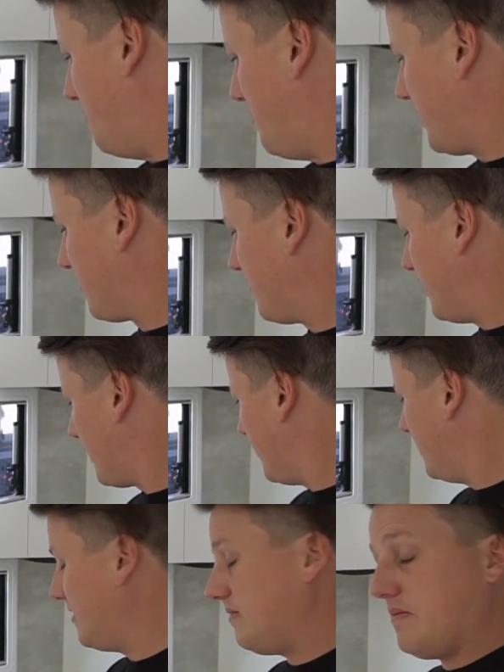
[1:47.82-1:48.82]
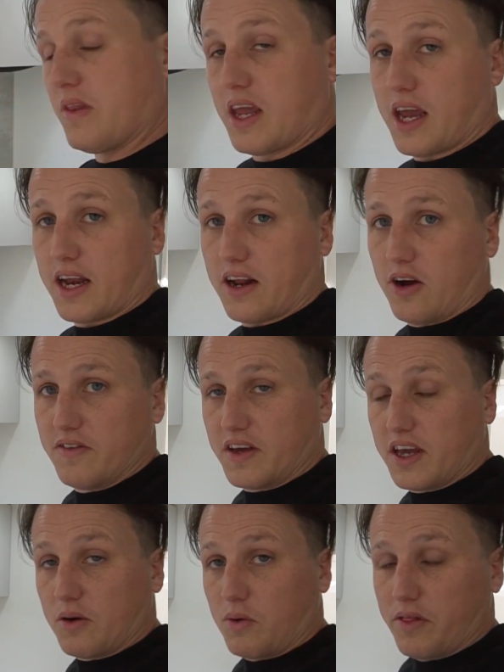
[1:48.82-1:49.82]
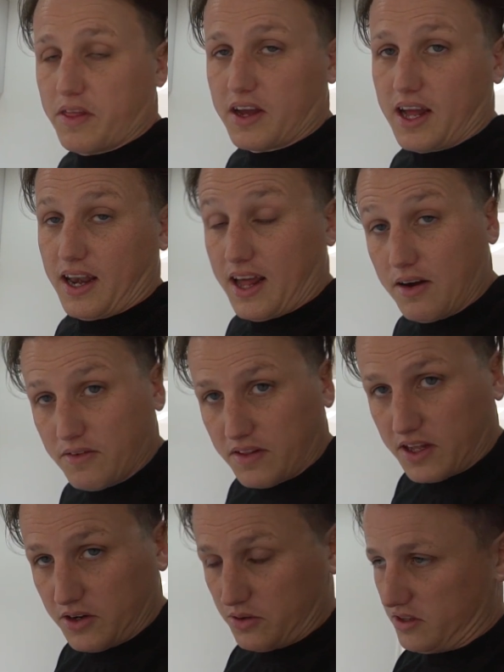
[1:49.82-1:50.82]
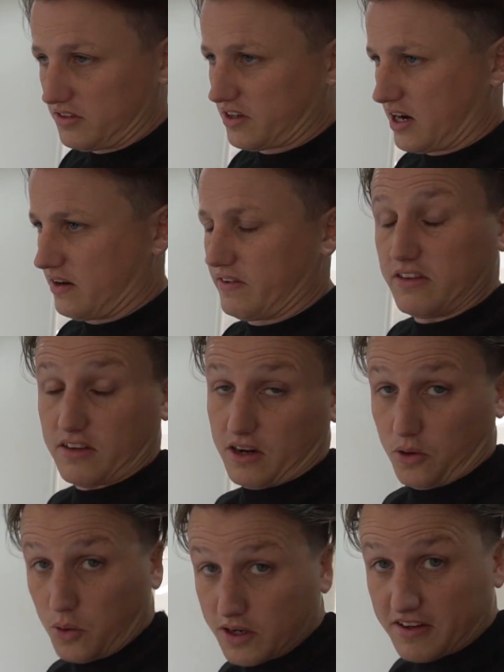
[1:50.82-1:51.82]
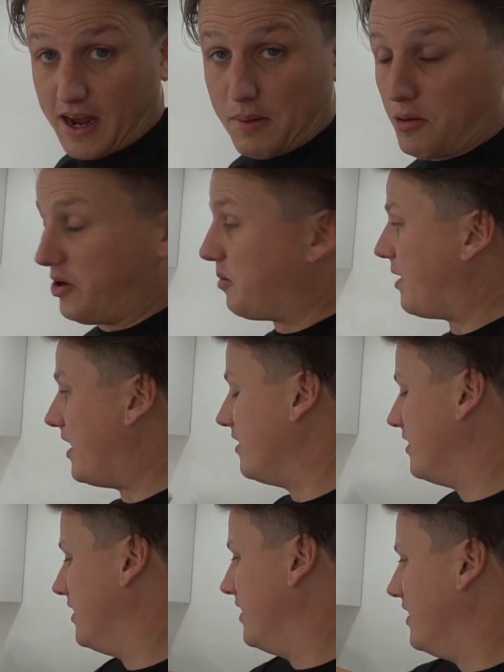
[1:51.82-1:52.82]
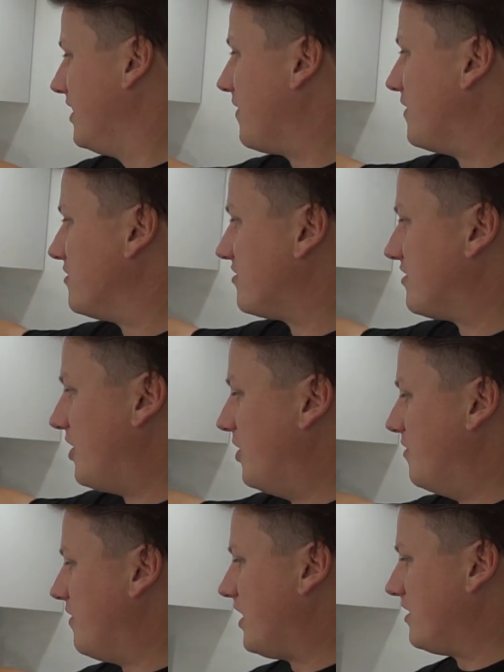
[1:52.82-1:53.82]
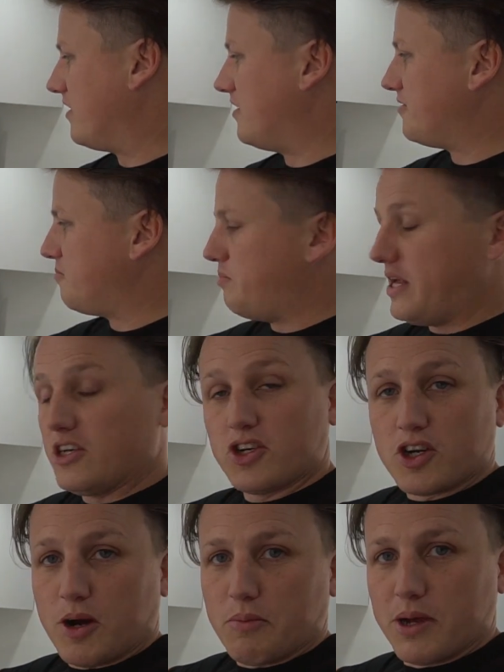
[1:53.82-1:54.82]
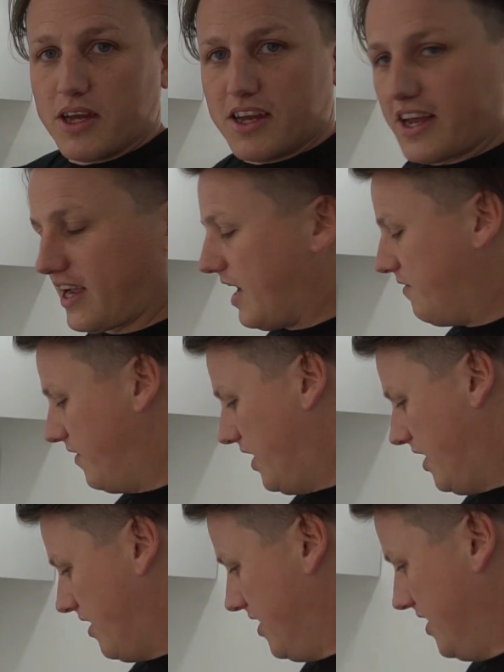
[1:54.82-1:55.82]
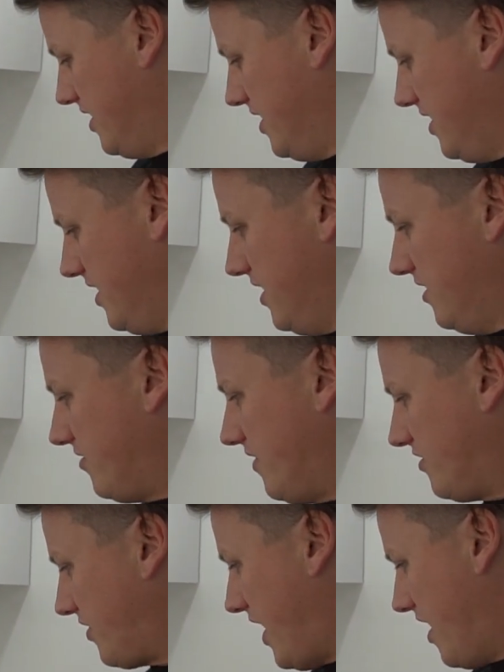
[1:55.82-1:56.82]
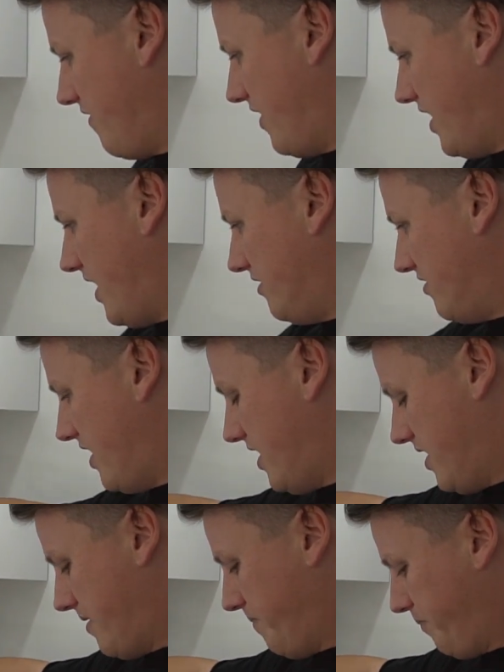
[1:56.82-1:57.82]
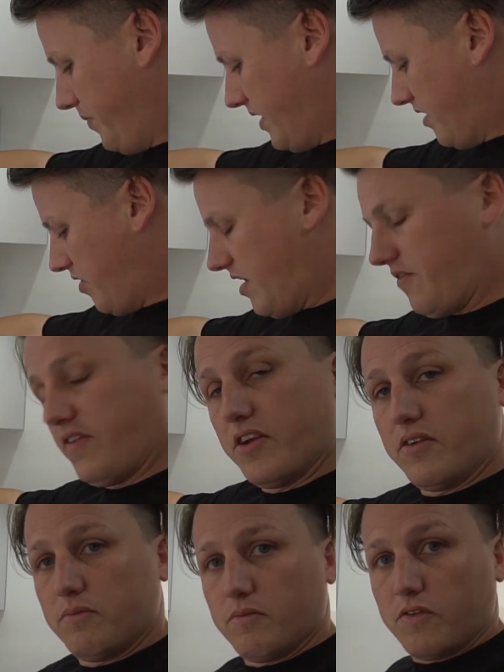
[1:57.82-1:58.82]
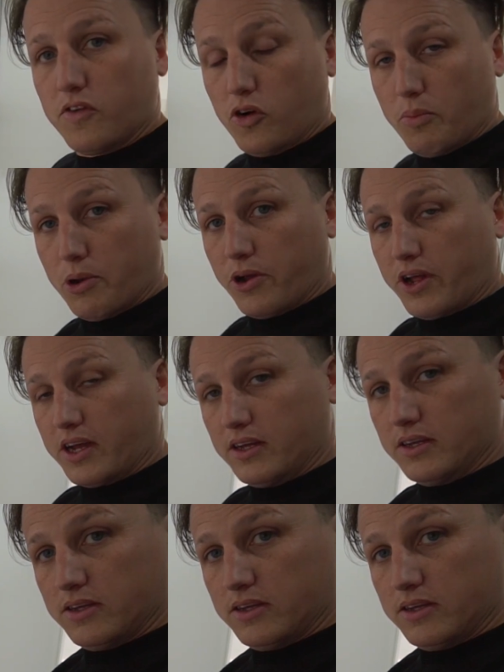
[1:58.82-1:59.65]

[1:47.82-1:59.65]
big sink, and over here one thing I love that they do on these caravans that I always harp on about, this stove under this bench top cover here. So this caravan has a Thetford 4-burner